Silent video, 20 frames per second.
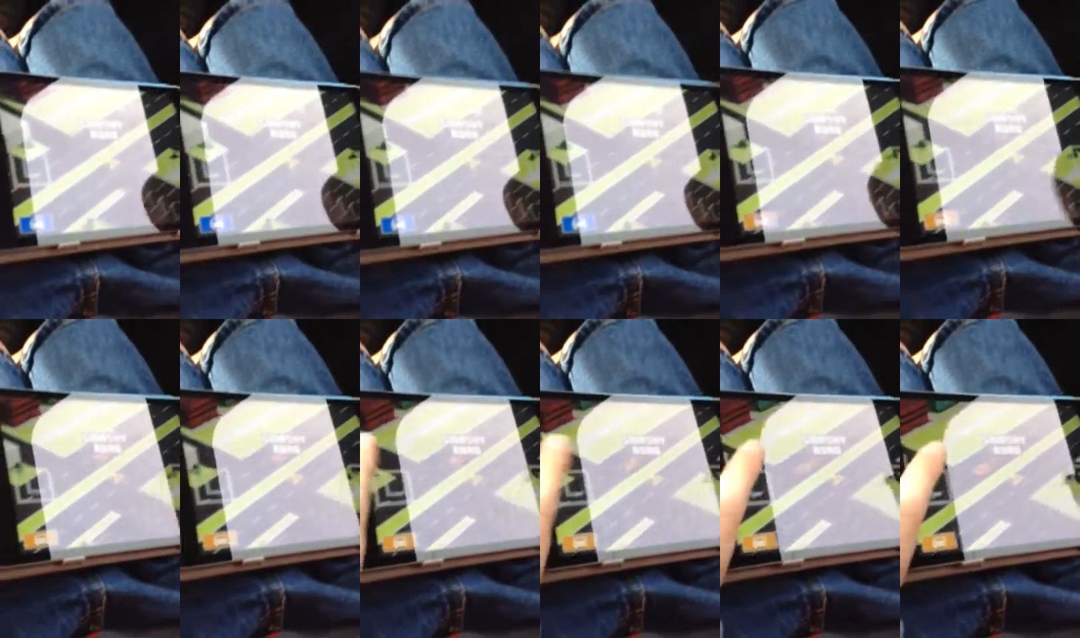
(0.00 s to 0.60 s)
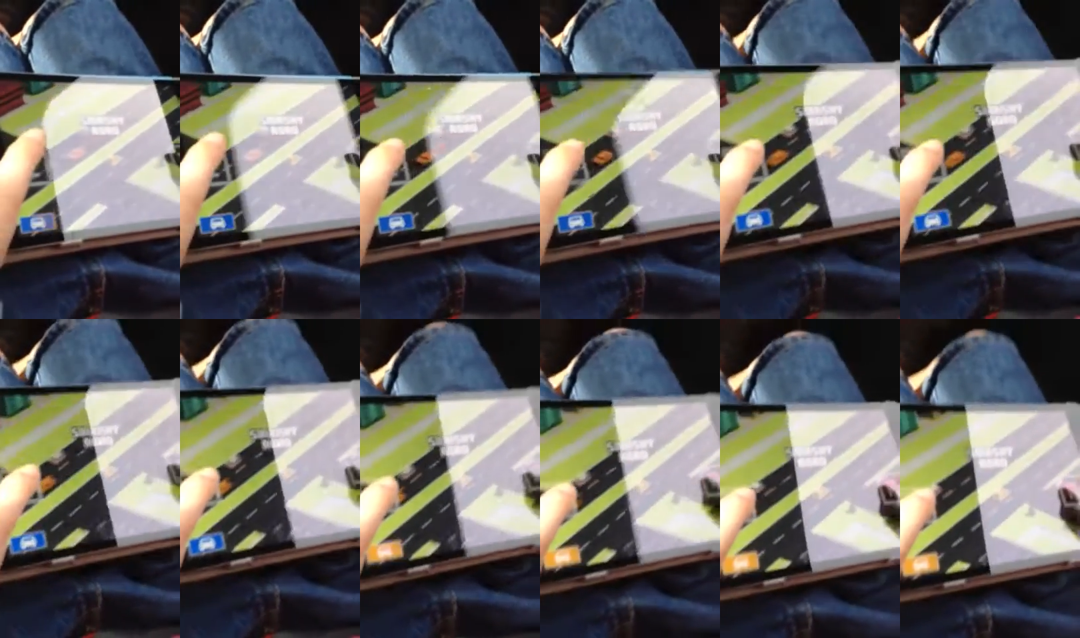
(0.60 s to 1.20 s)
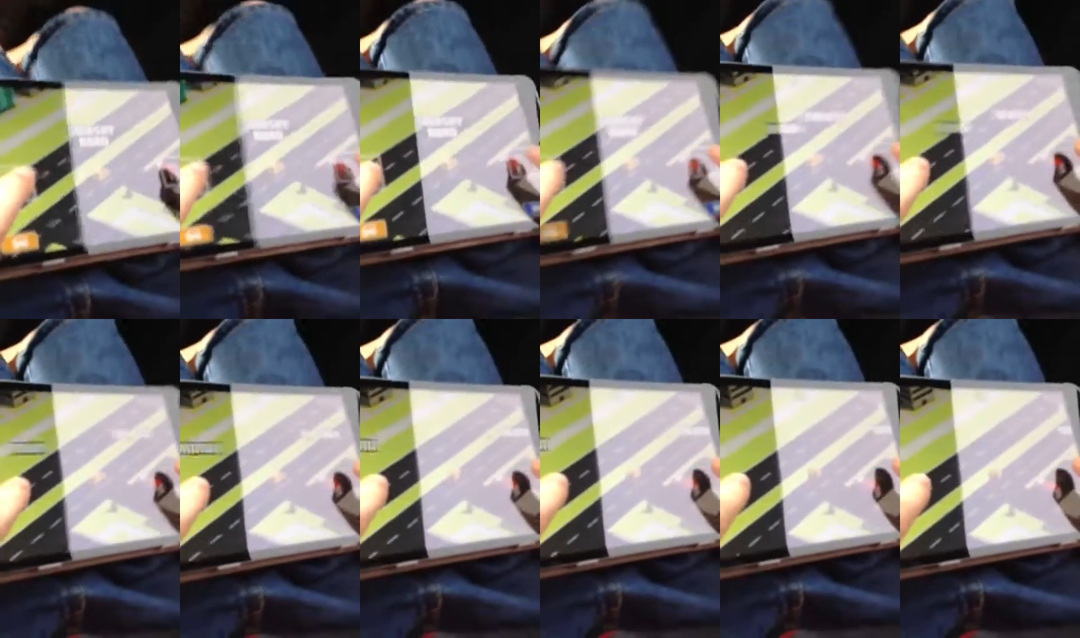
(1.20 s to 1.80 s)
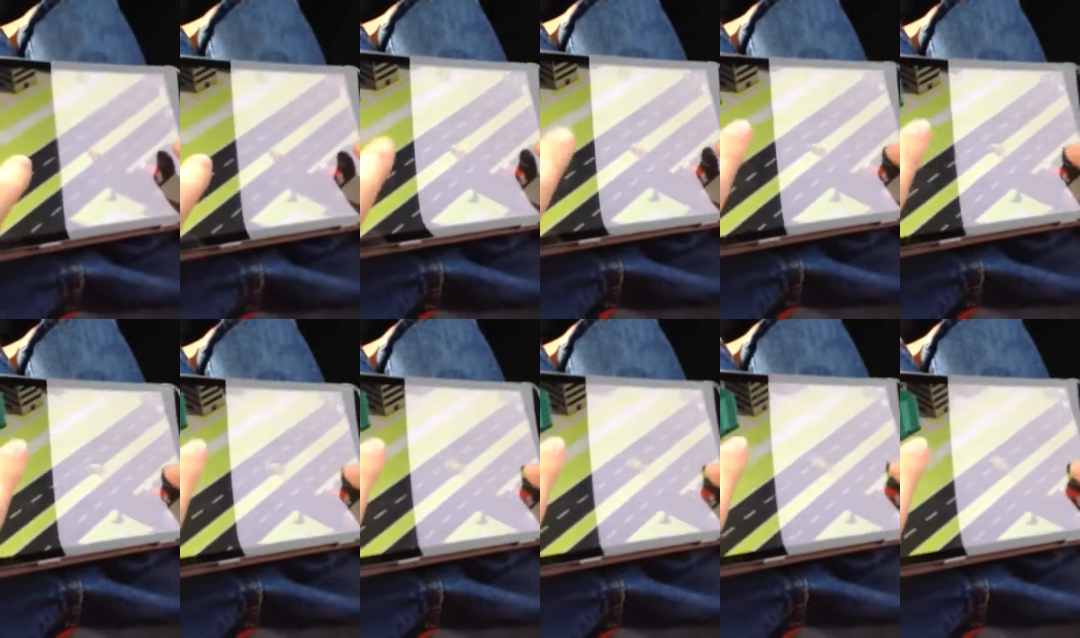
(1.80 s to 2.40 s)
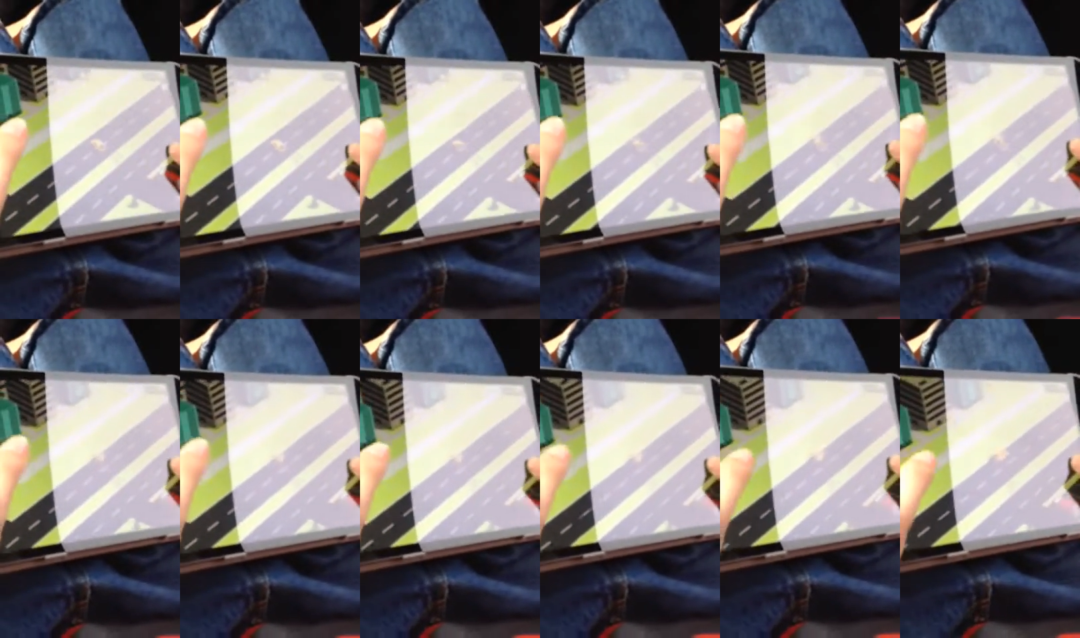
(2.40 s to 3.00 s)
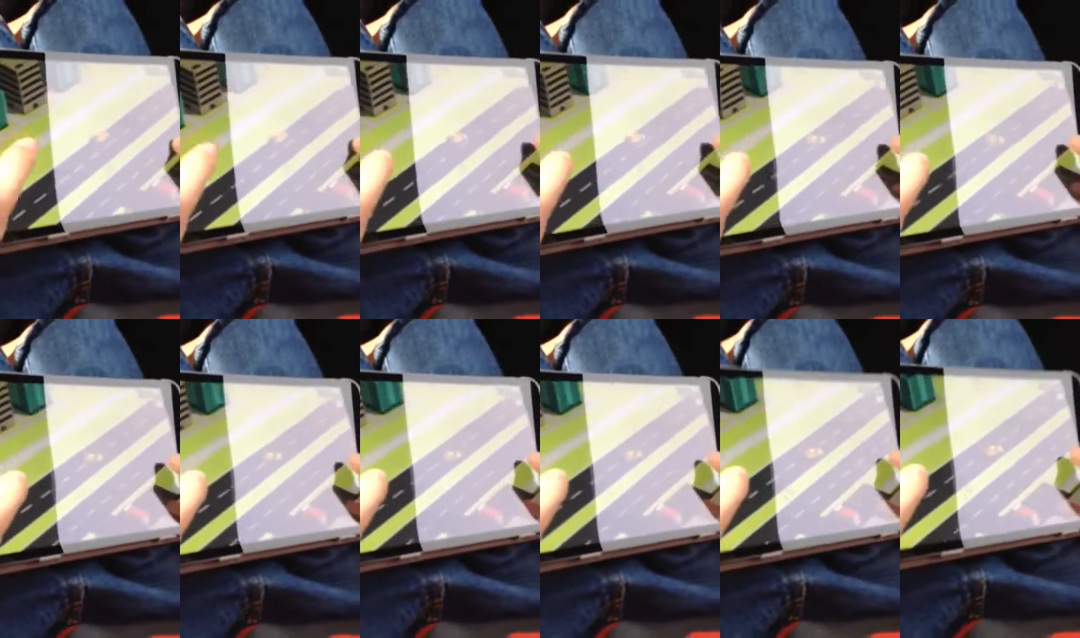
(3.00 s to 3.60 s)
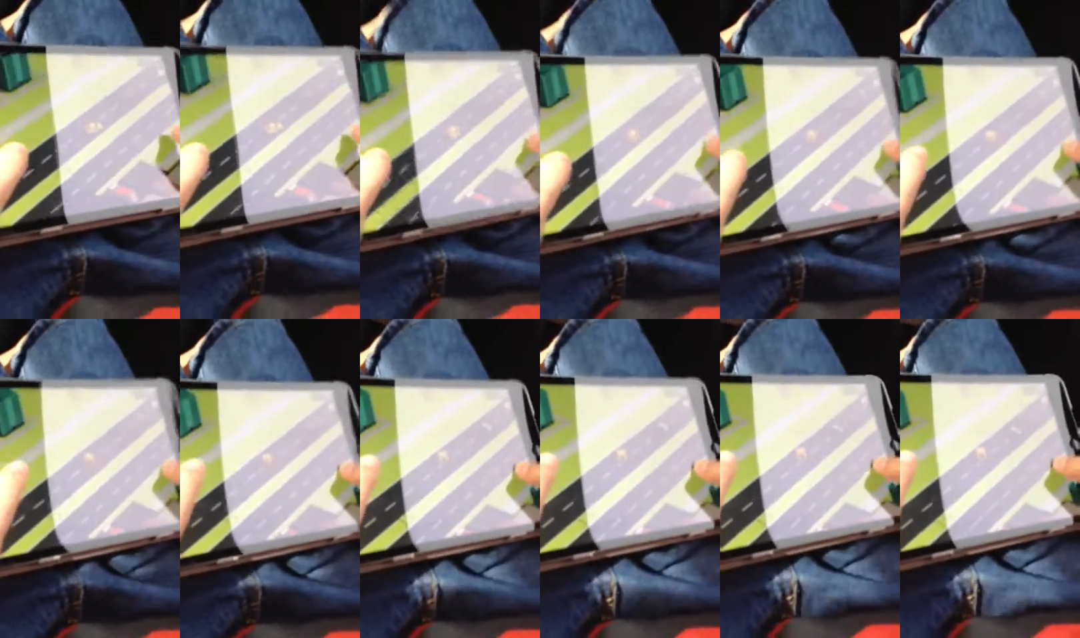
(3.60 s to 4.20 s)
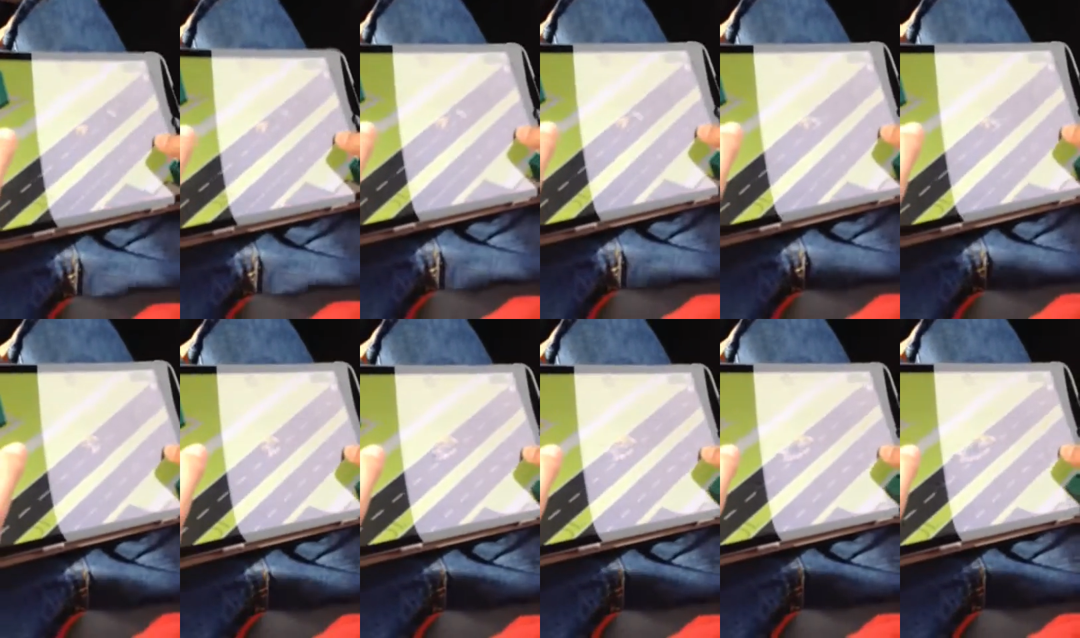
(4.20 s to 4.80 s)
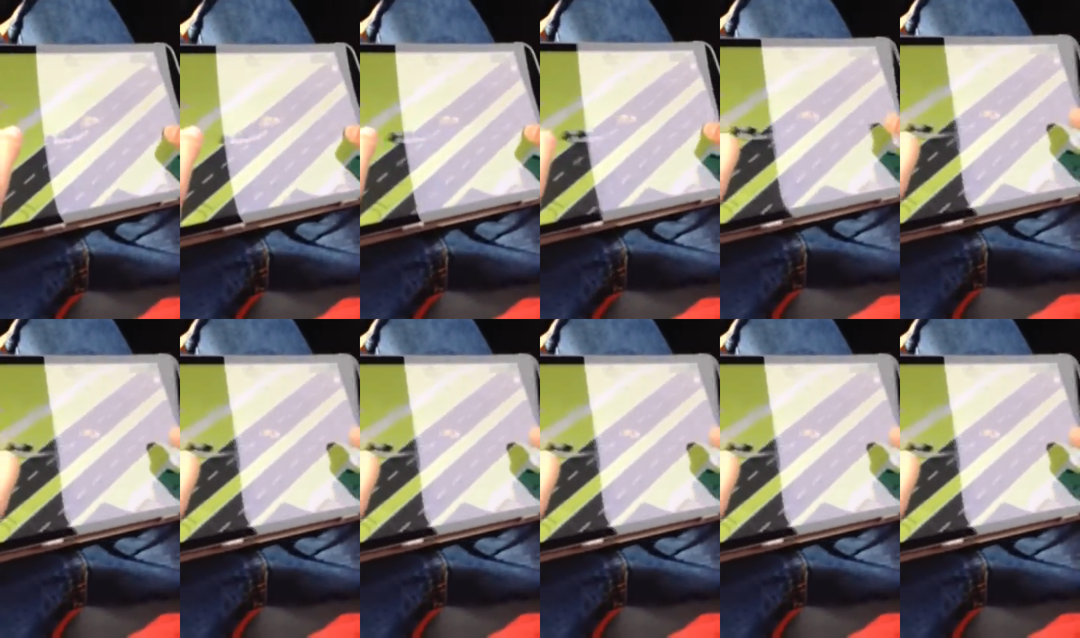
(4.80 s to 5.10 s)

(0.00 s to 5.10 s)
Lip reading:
[unreadable: no face in view]